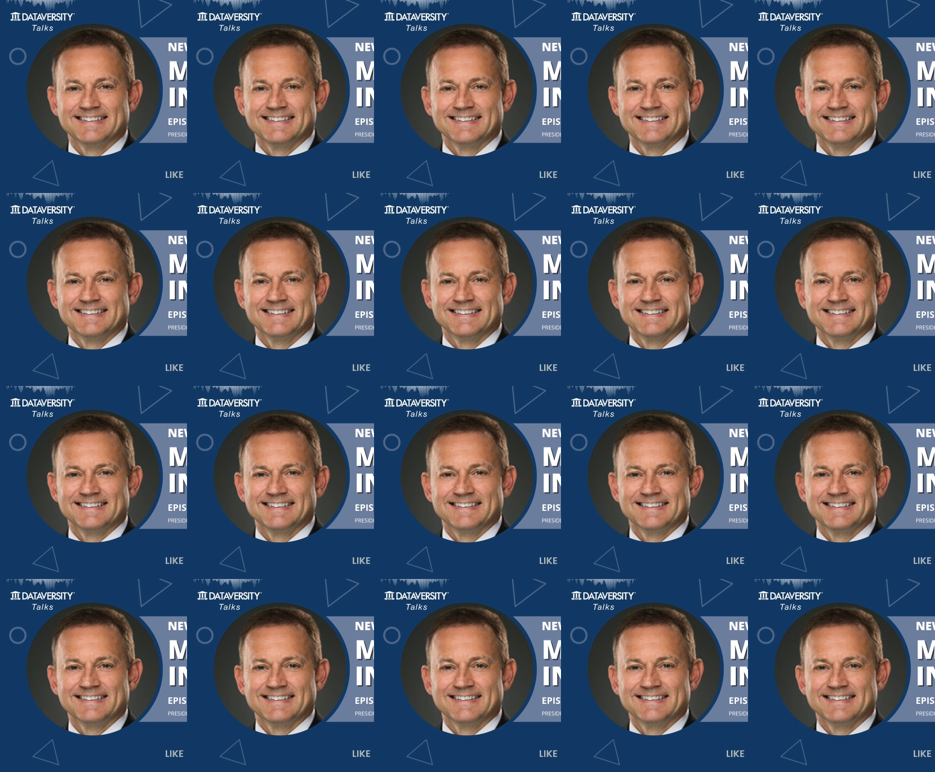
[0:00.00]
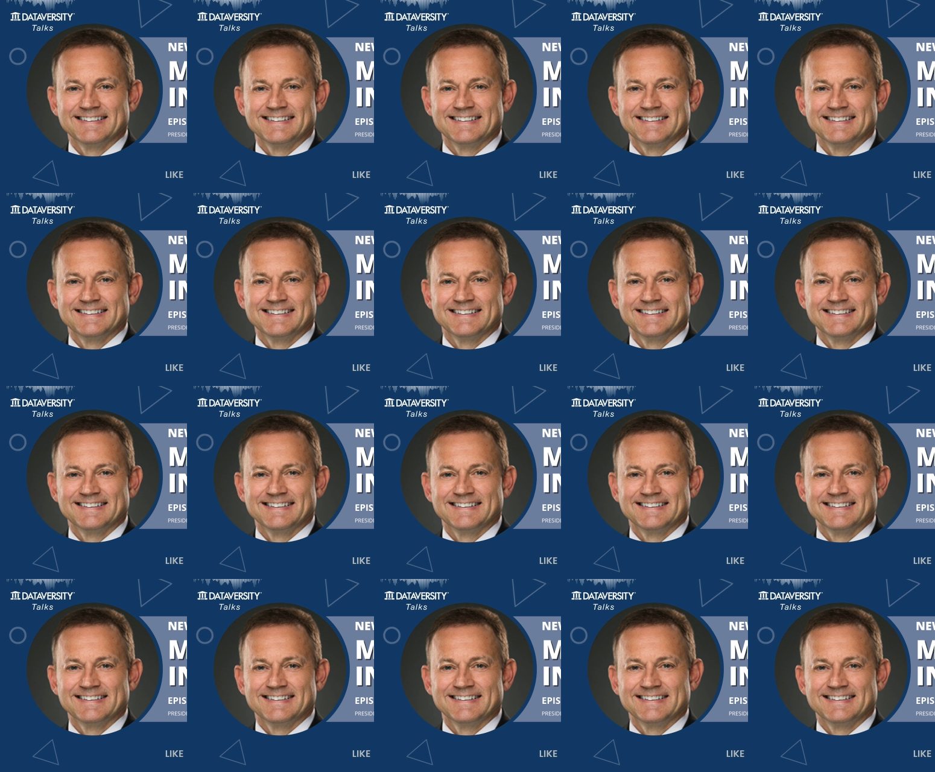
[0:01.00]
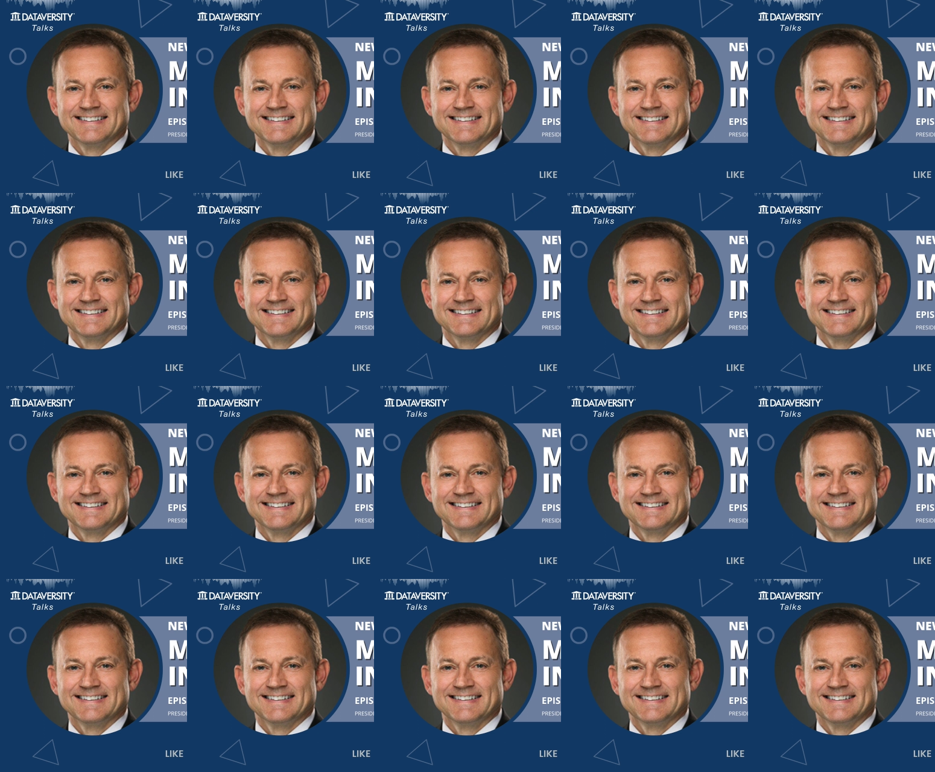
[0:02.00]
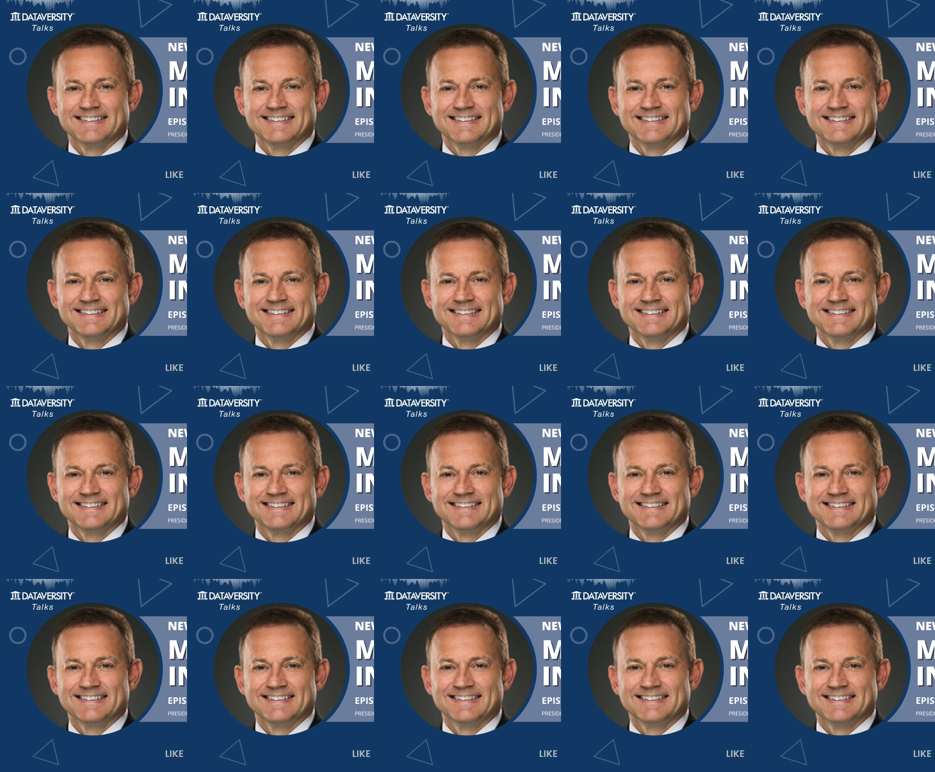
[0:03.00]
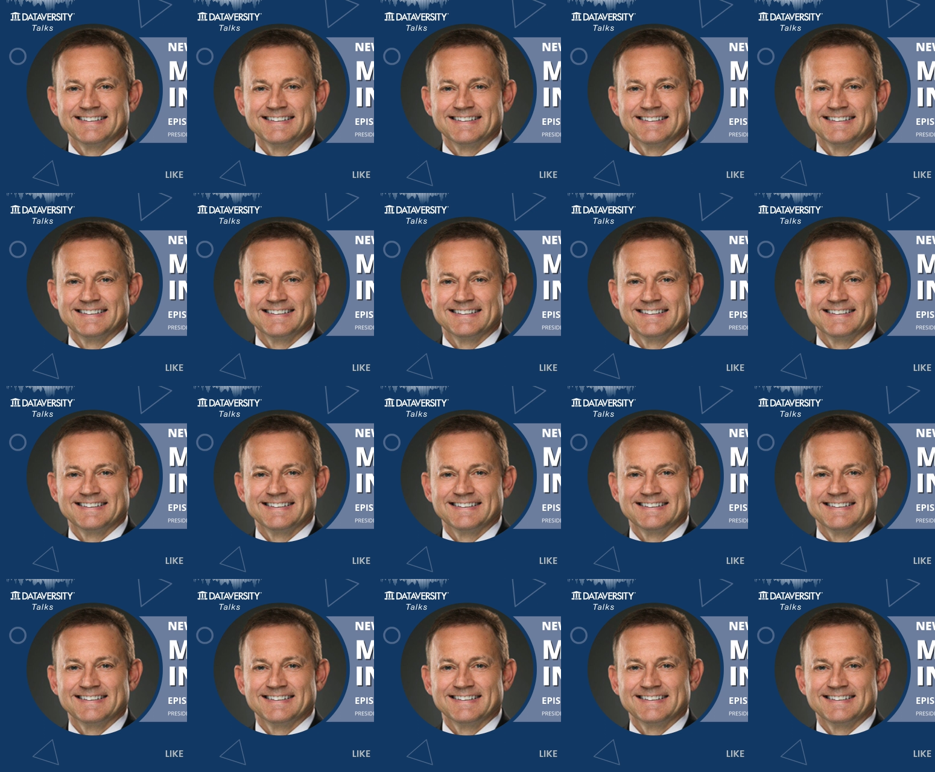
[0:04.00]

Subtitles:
[no speech]